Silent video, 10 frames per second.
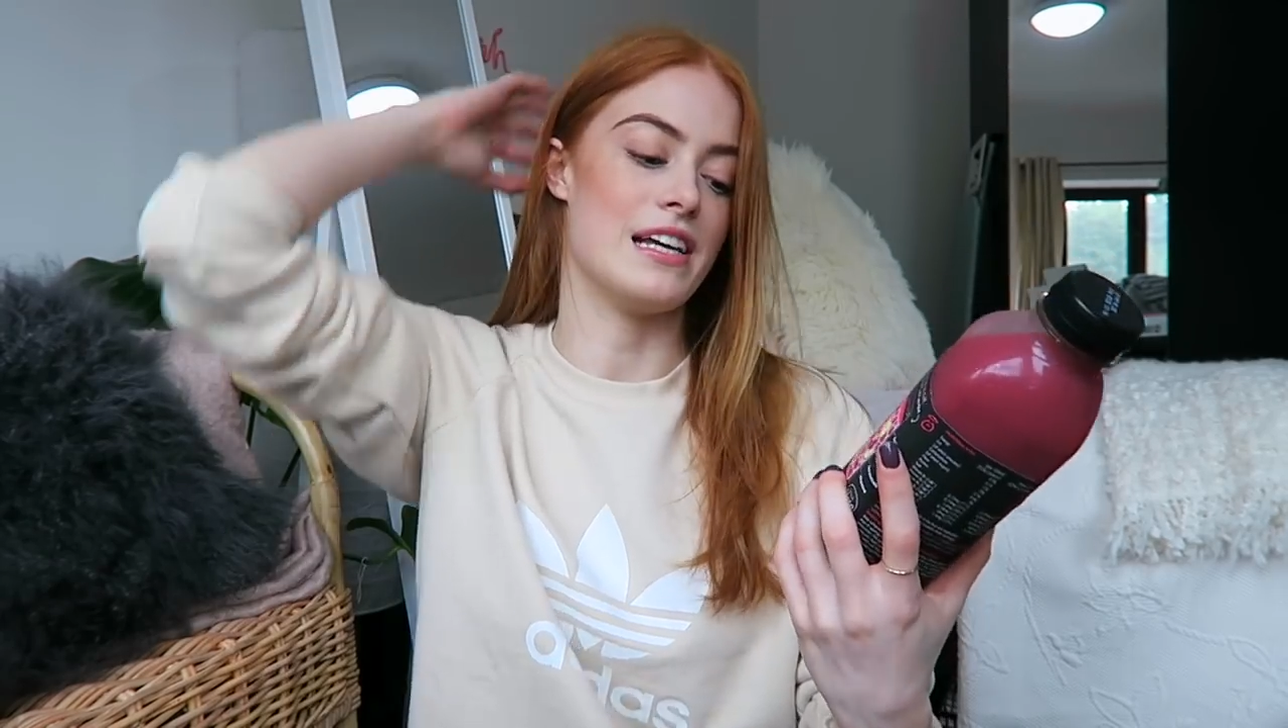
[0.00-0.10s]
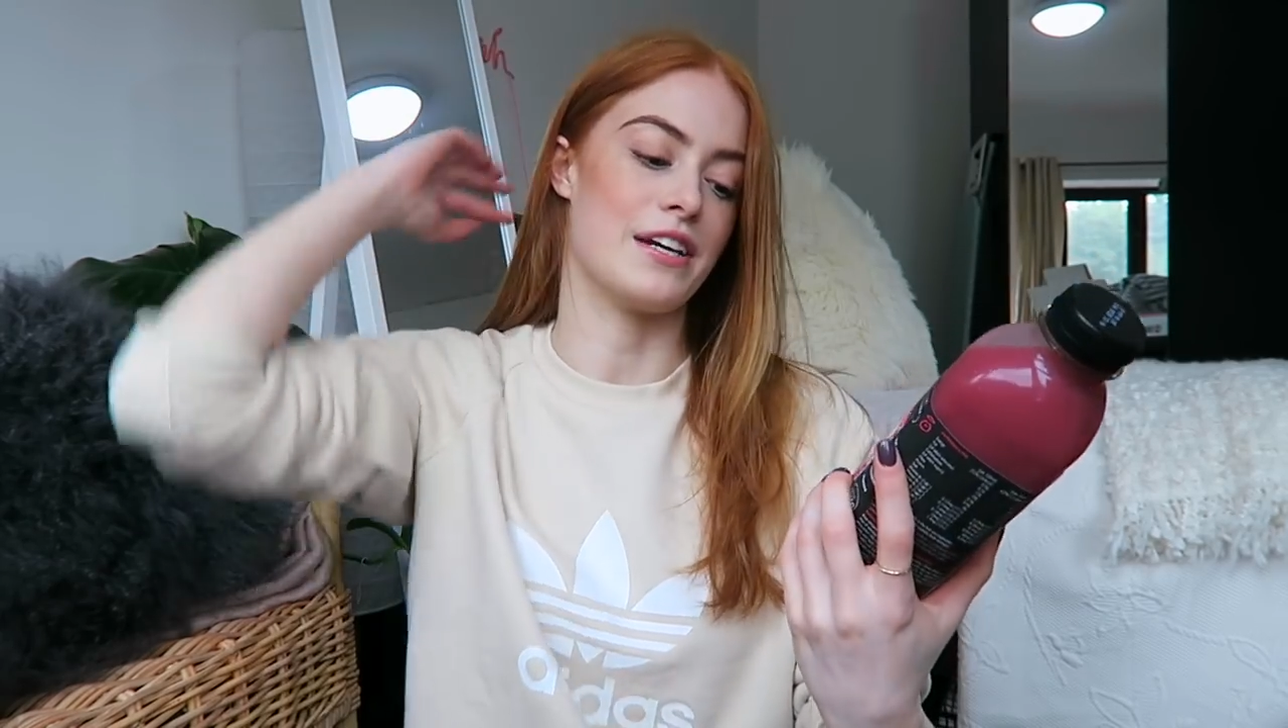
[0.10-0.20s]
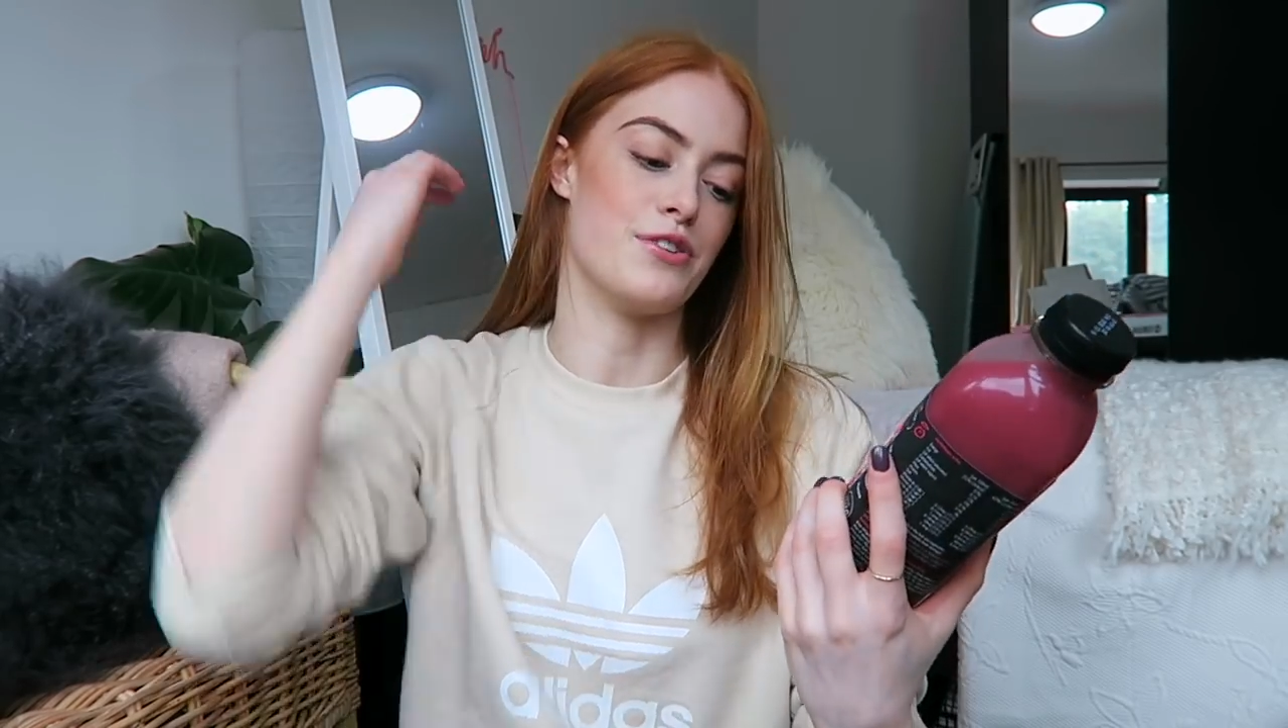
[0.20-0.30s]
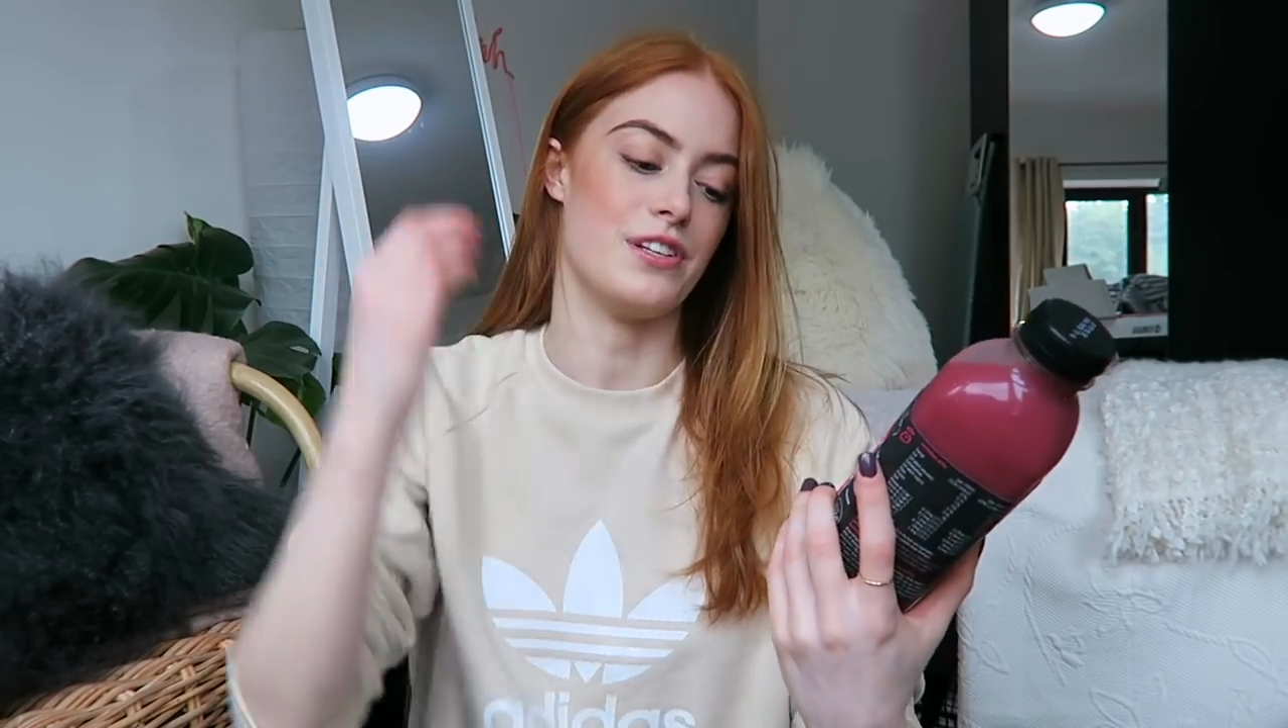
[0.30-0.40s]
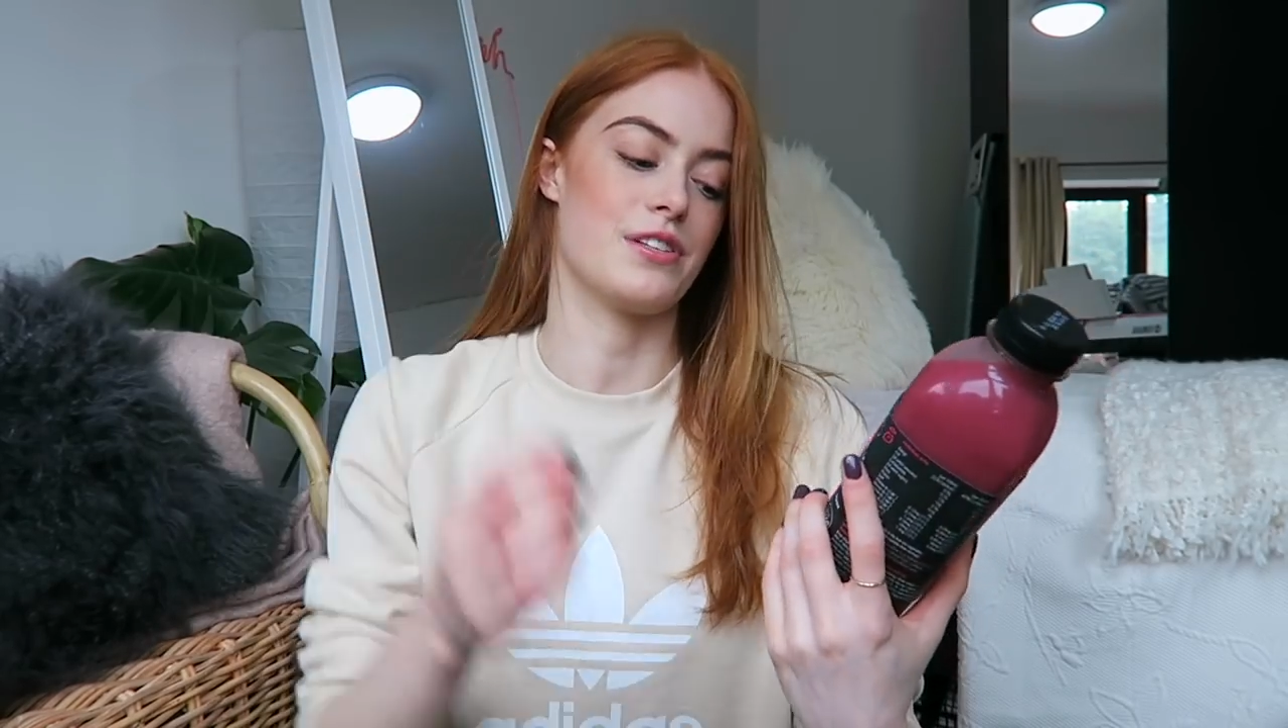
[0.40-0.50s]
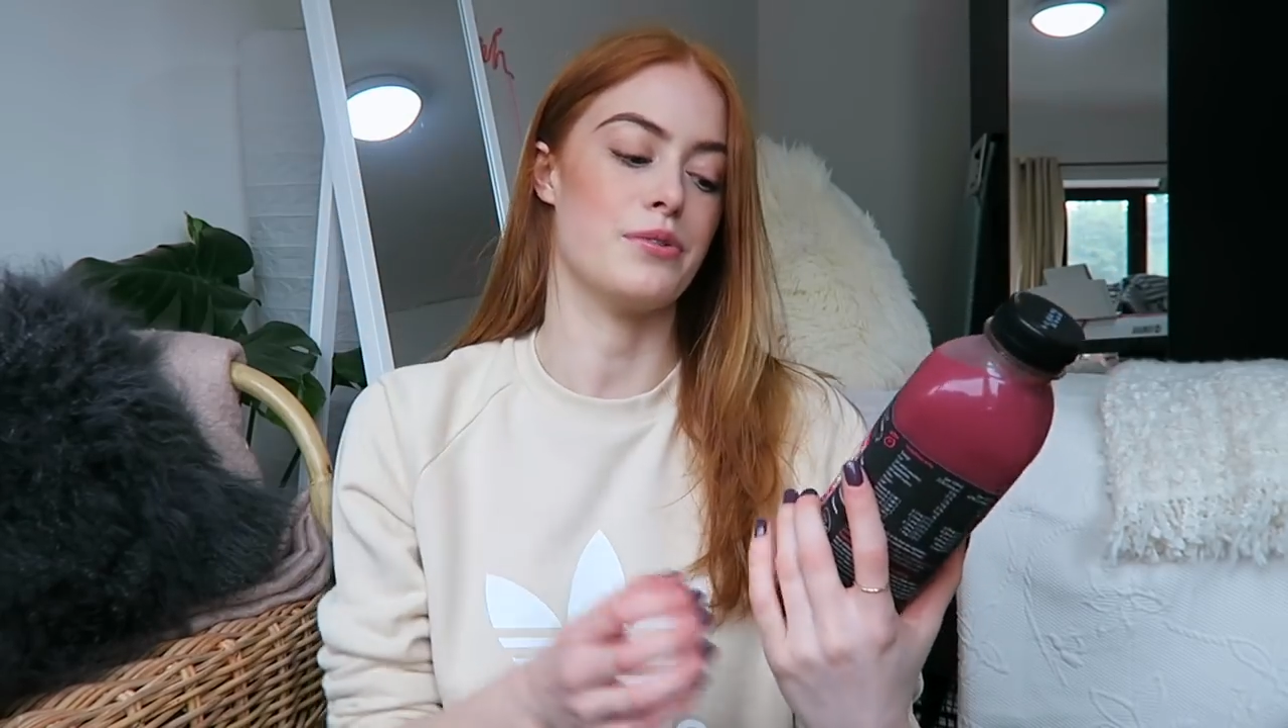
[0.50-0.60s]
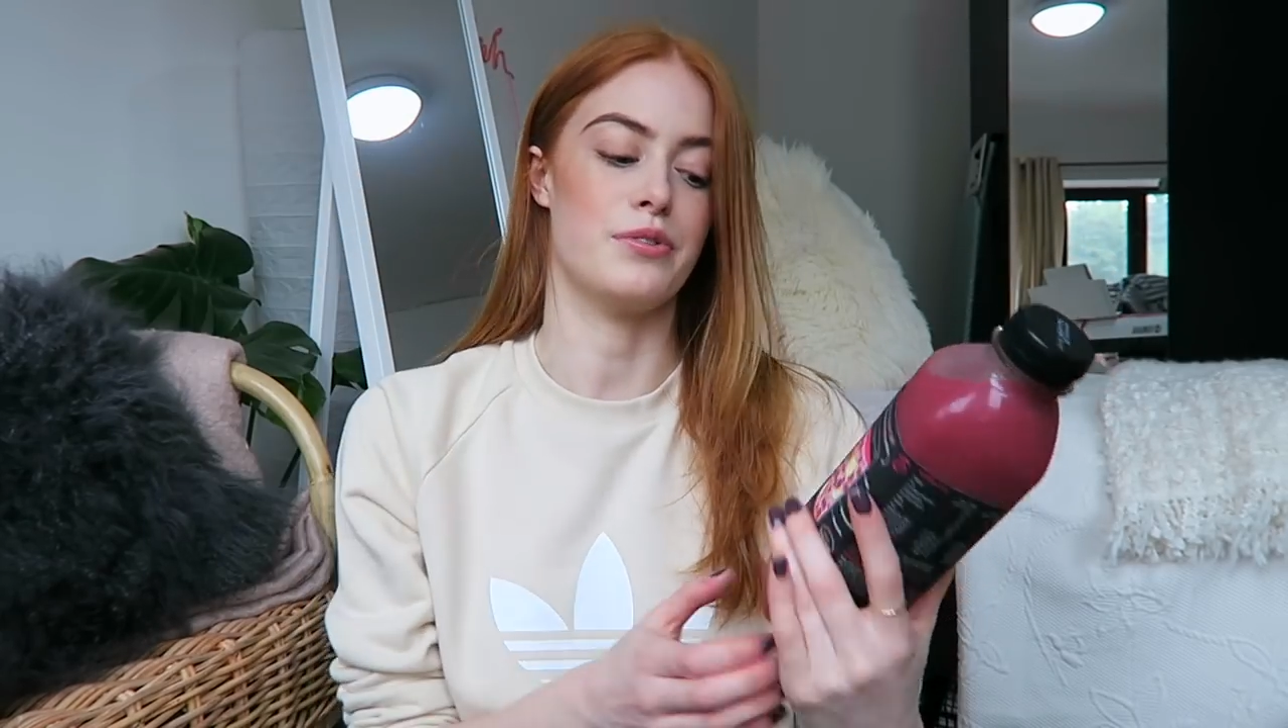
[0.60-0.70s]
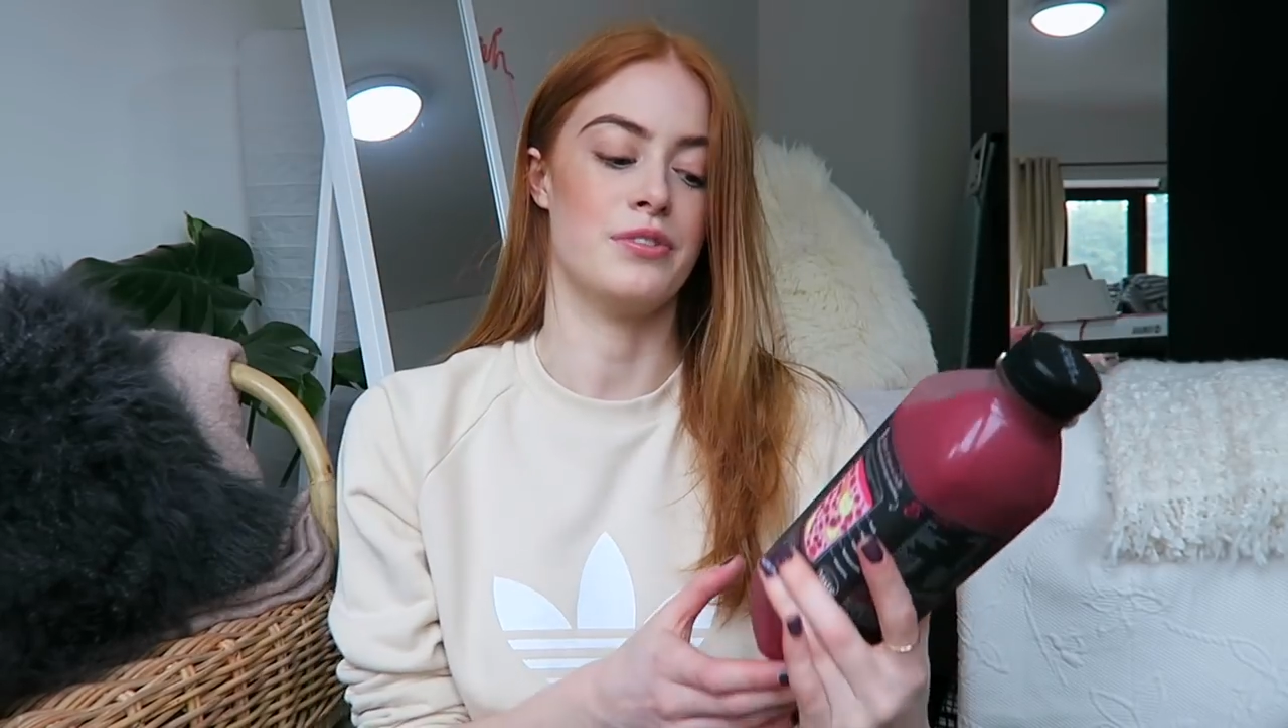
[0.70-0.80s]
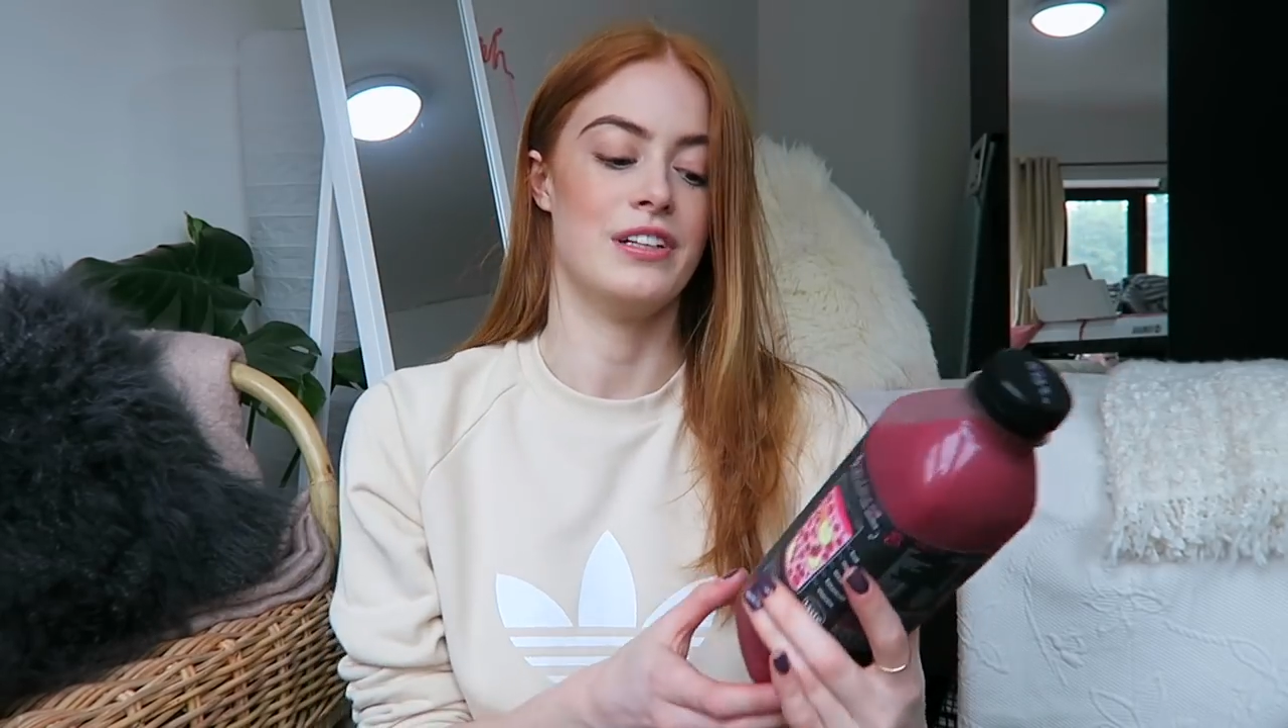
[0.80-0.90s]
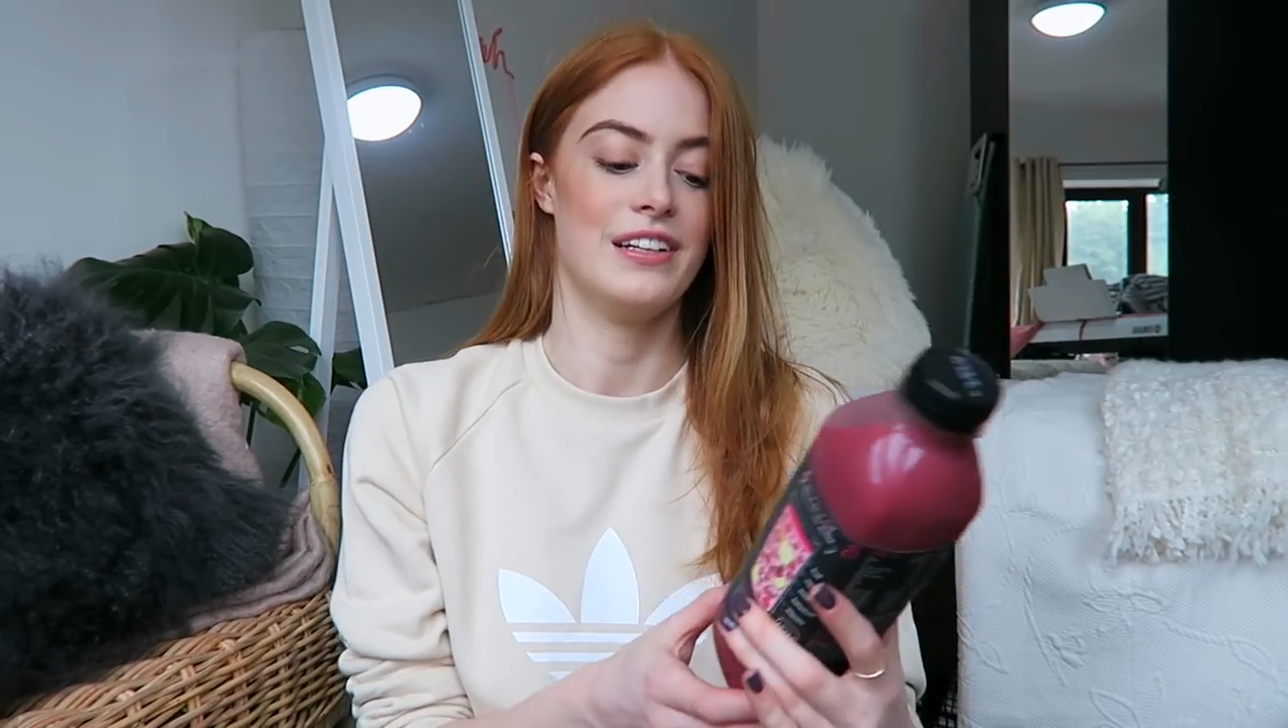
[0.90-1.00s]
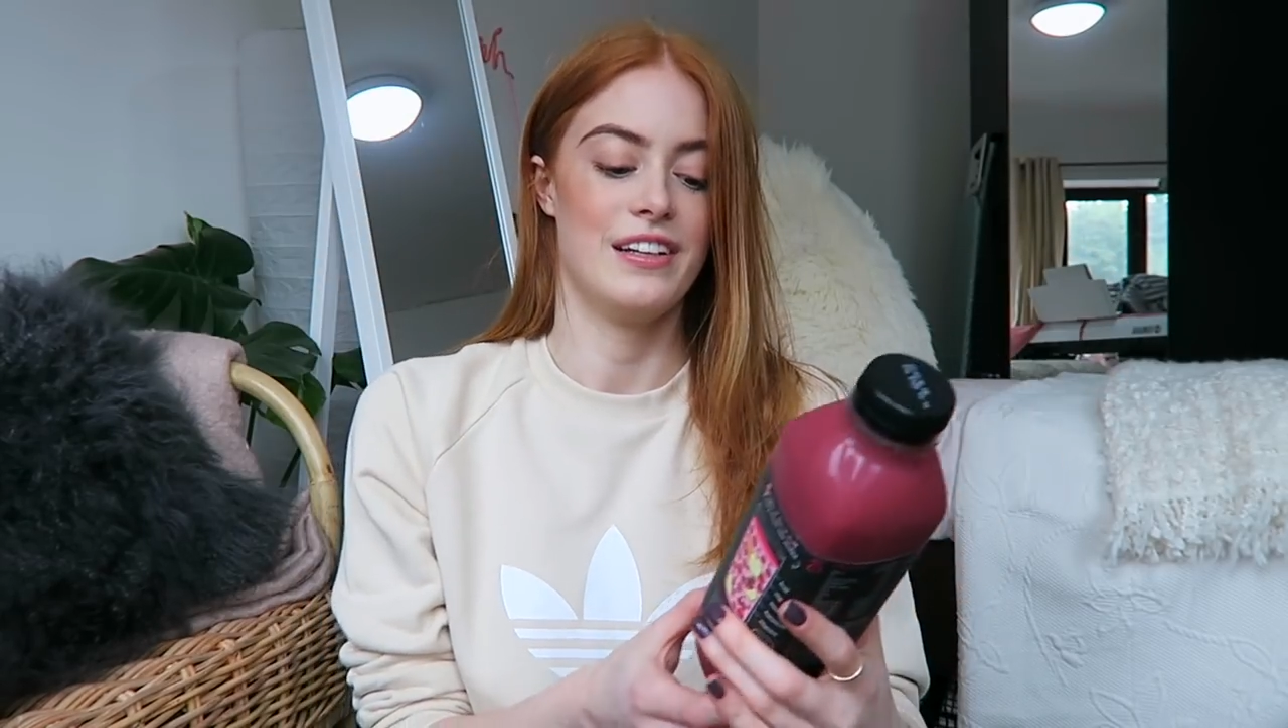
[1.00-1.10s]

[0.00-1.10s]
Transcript: secondary school,